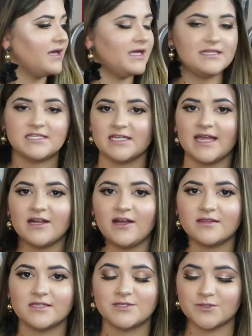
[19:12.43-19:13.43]
until I
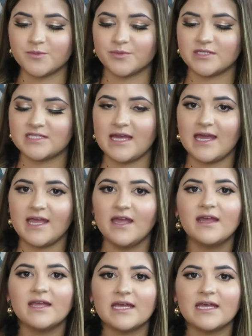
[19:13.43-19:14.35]
got the Super Stay.